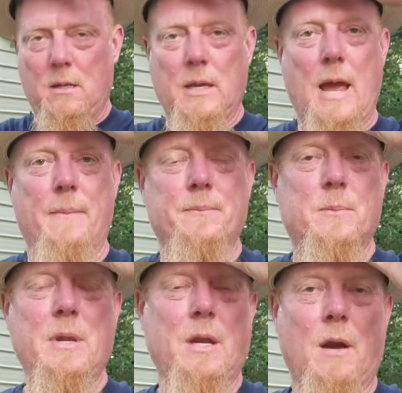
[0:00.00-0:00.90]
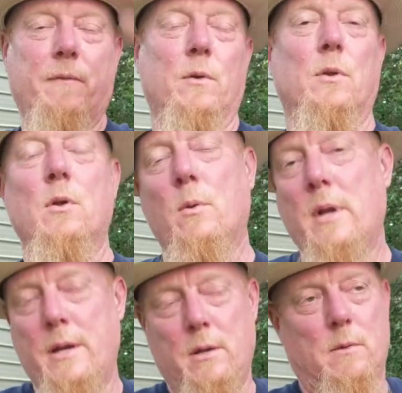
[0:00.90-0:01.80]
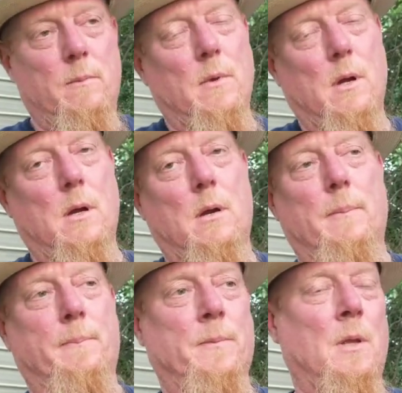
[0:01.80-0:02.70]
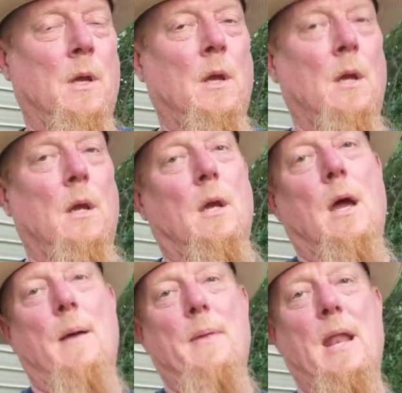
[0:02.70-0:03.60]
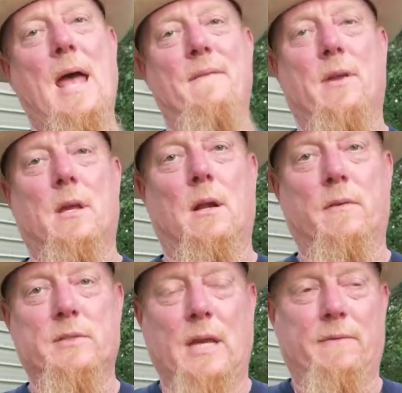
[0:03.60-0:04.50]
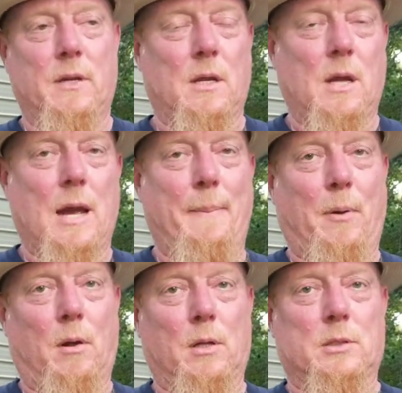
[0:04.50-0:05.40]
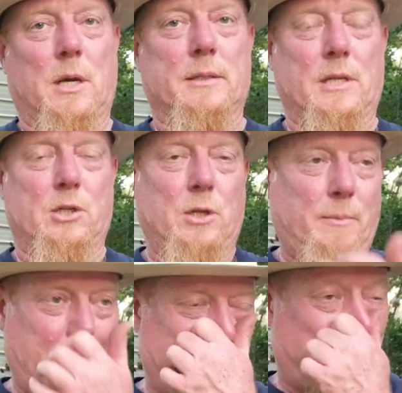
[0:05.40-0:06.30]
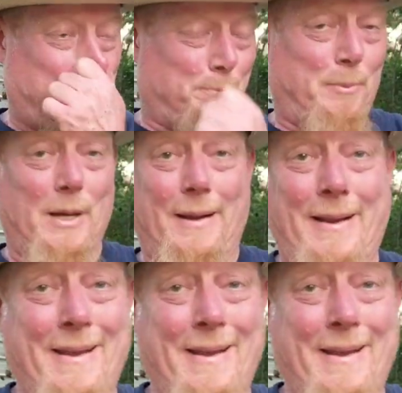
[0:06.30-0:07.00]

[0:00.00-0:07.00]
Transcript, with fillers: Yeah, be careful. Don't do what I do. Um, I'm not an advocate of safety. I apologize. I should be. But